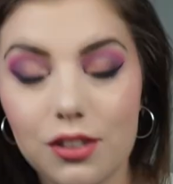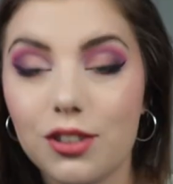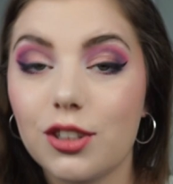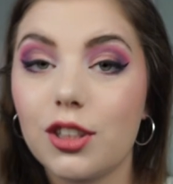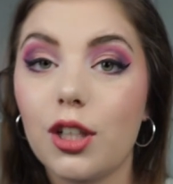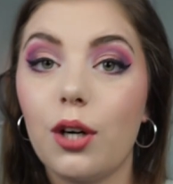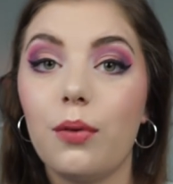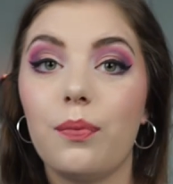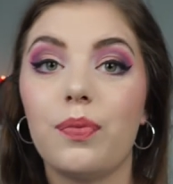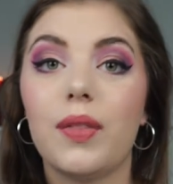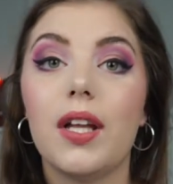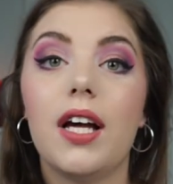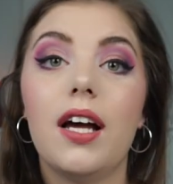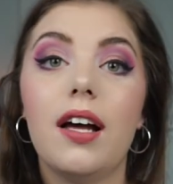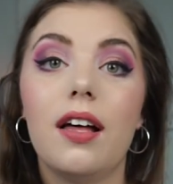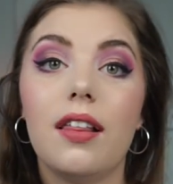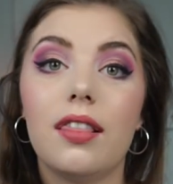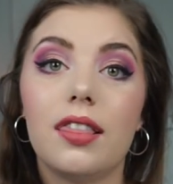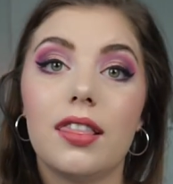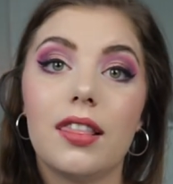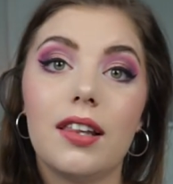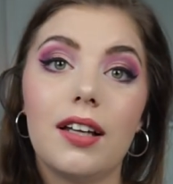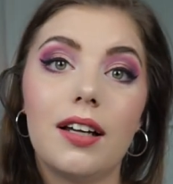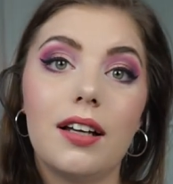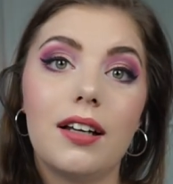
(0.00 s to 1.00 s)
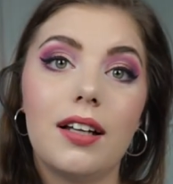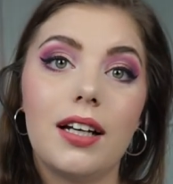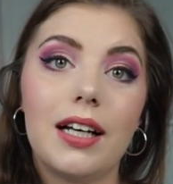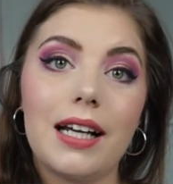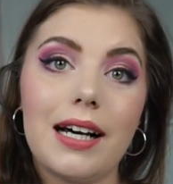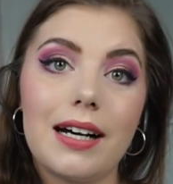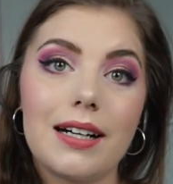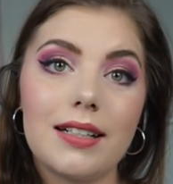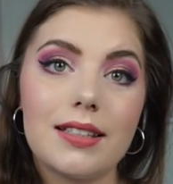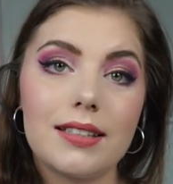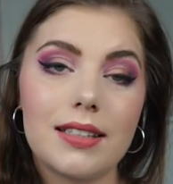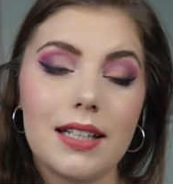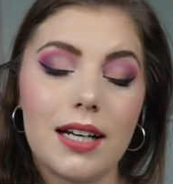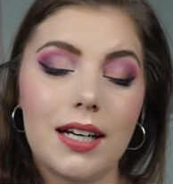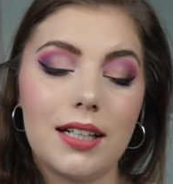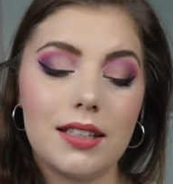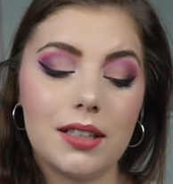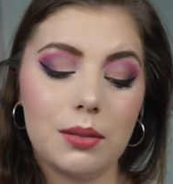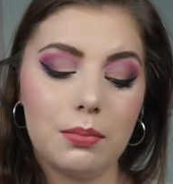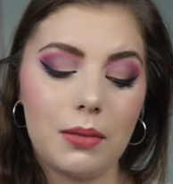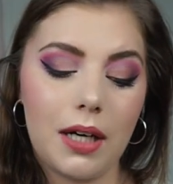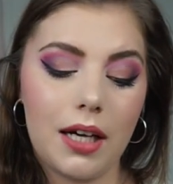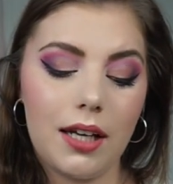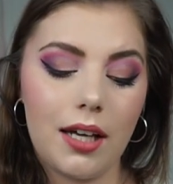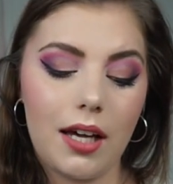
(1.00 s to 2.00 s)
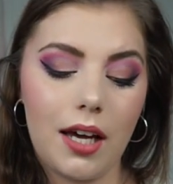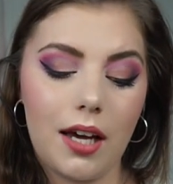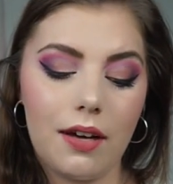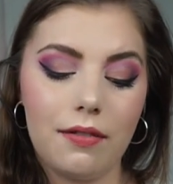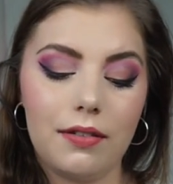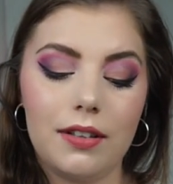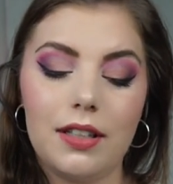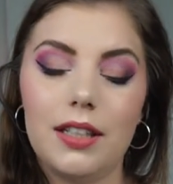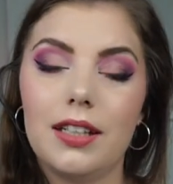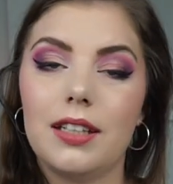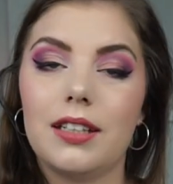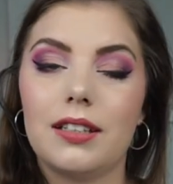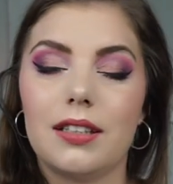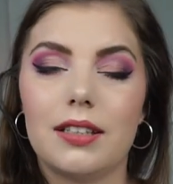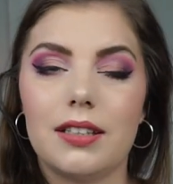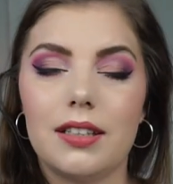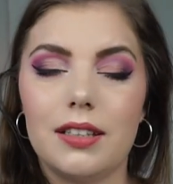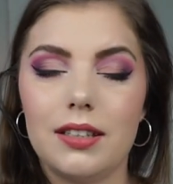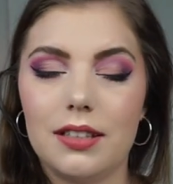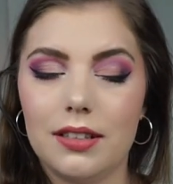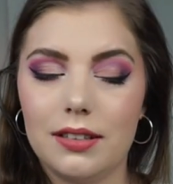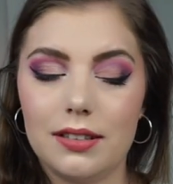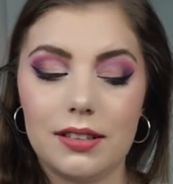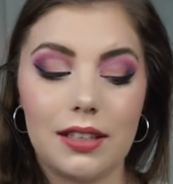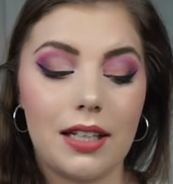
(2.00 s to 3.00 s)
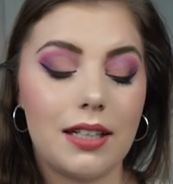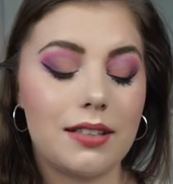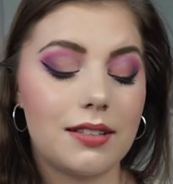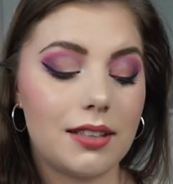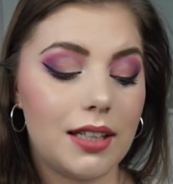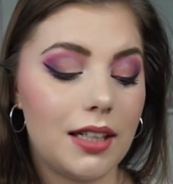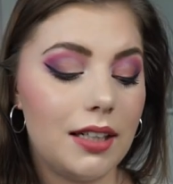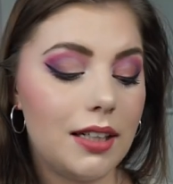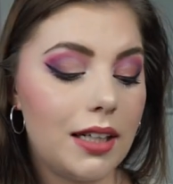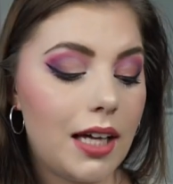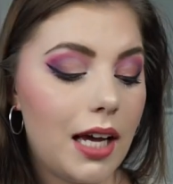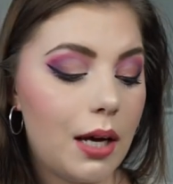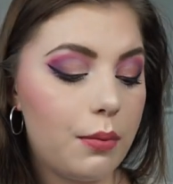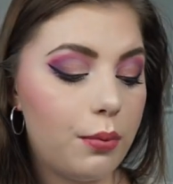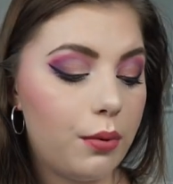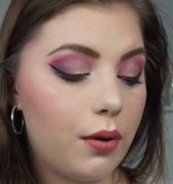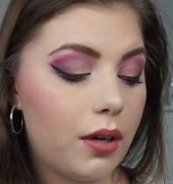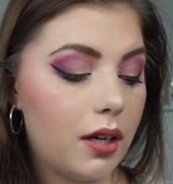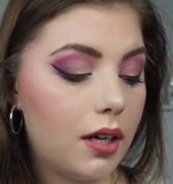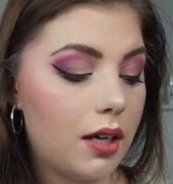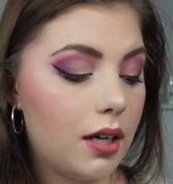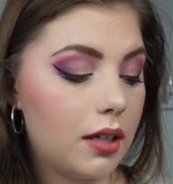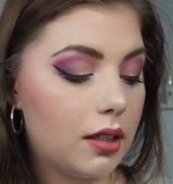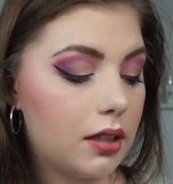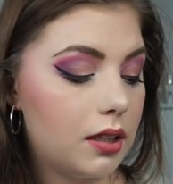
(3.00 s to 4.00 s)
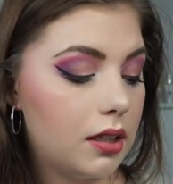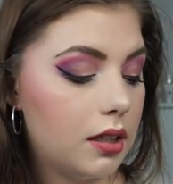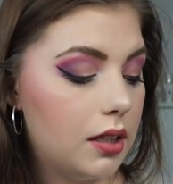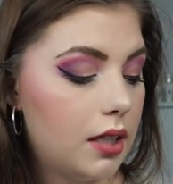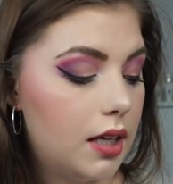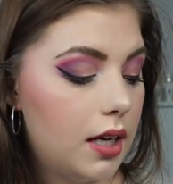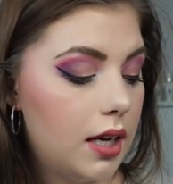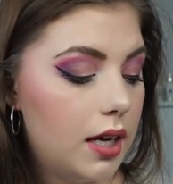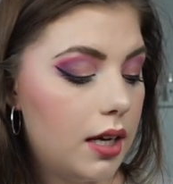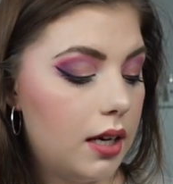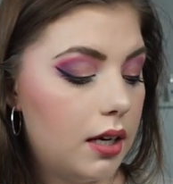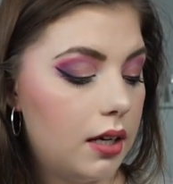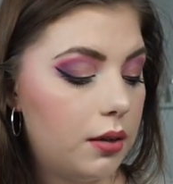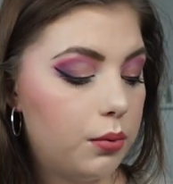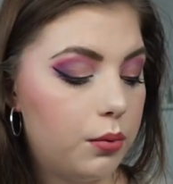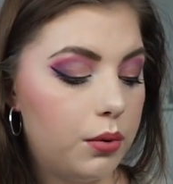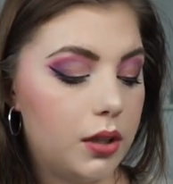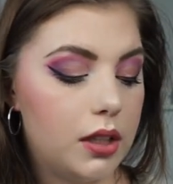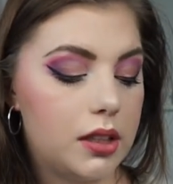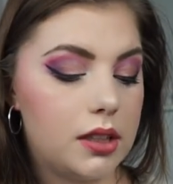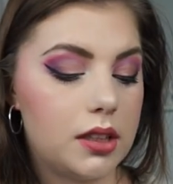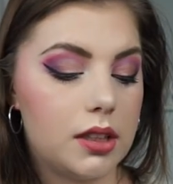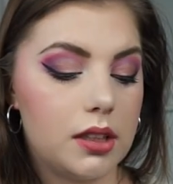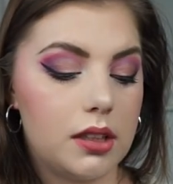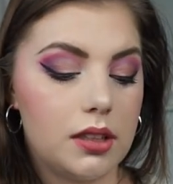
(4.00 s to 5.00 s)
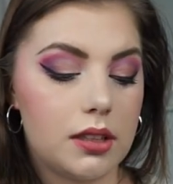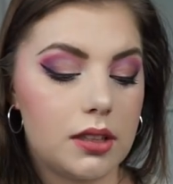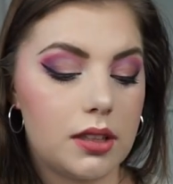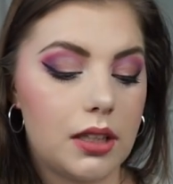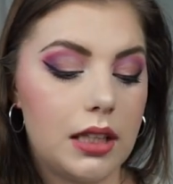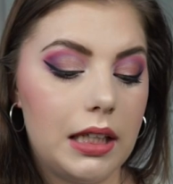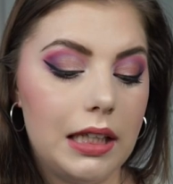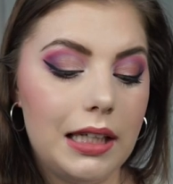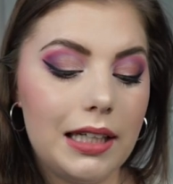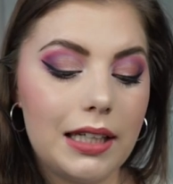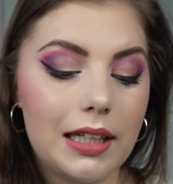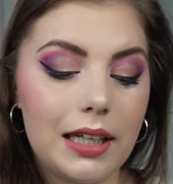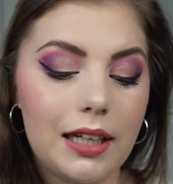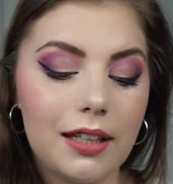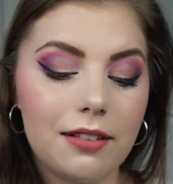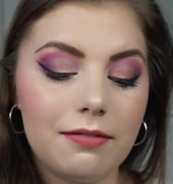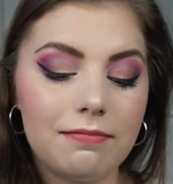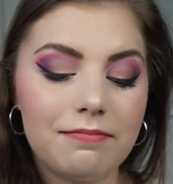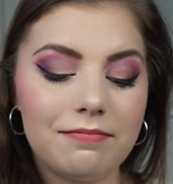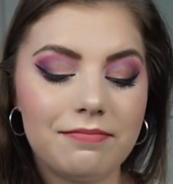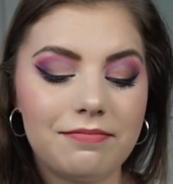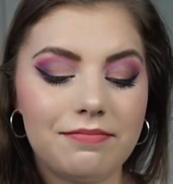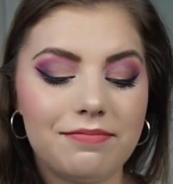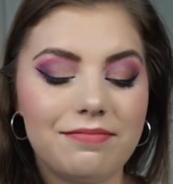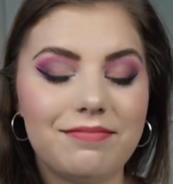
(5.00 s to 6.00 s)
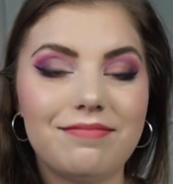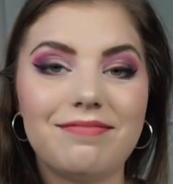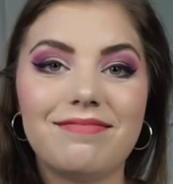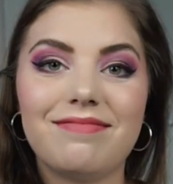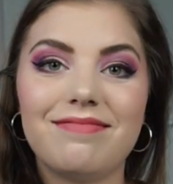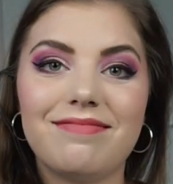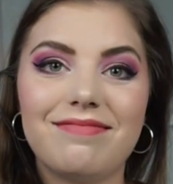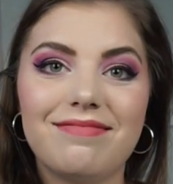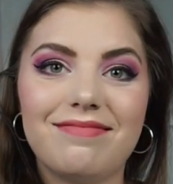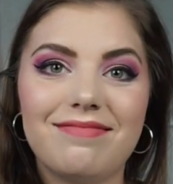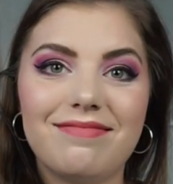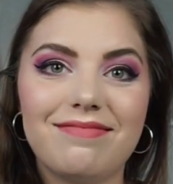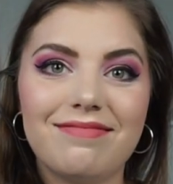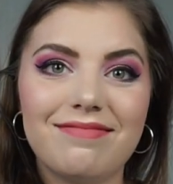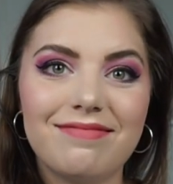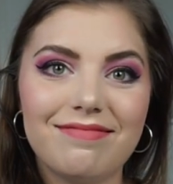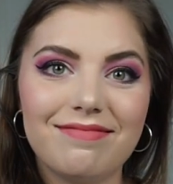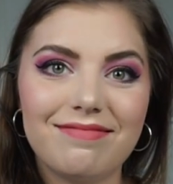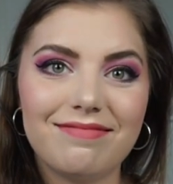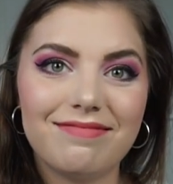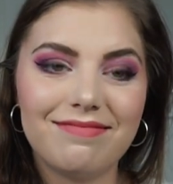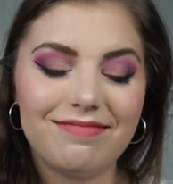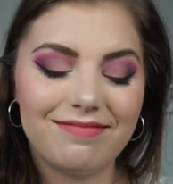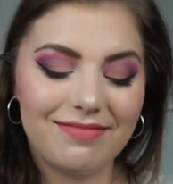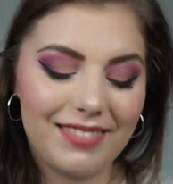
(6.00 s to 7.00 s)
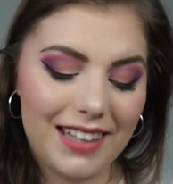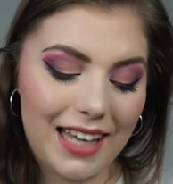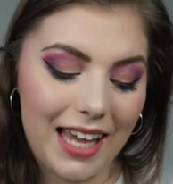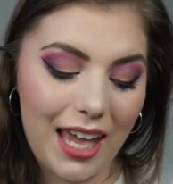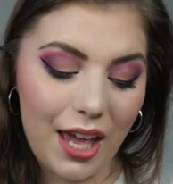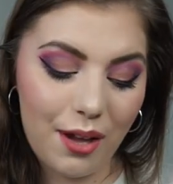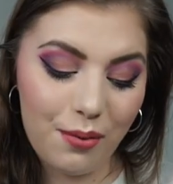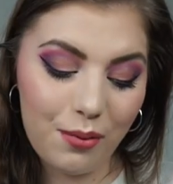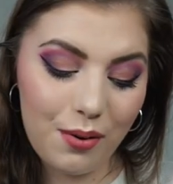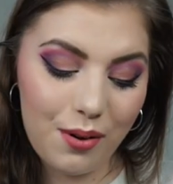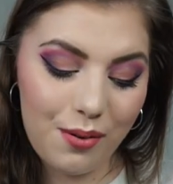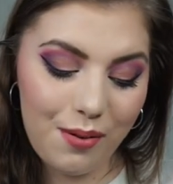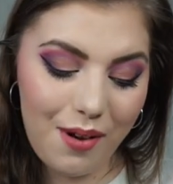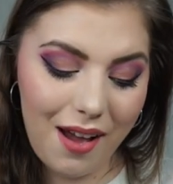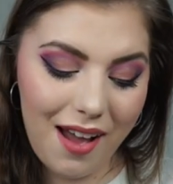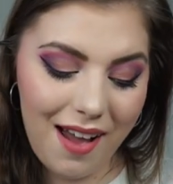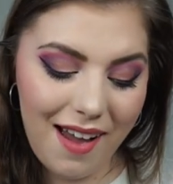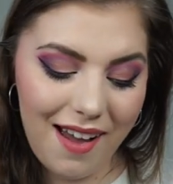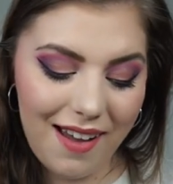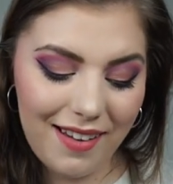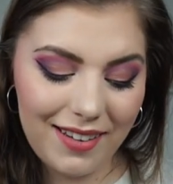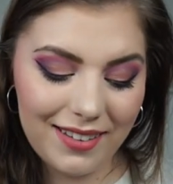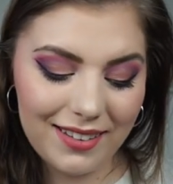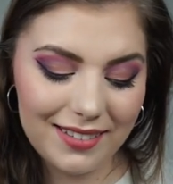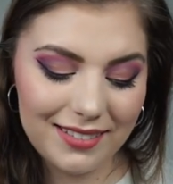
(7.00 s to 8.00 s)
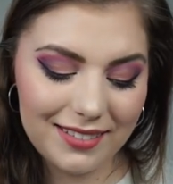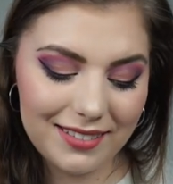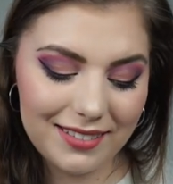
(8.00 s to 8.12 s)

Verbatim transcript: So the last item I have it is a skincare product, which is leaking everywhere.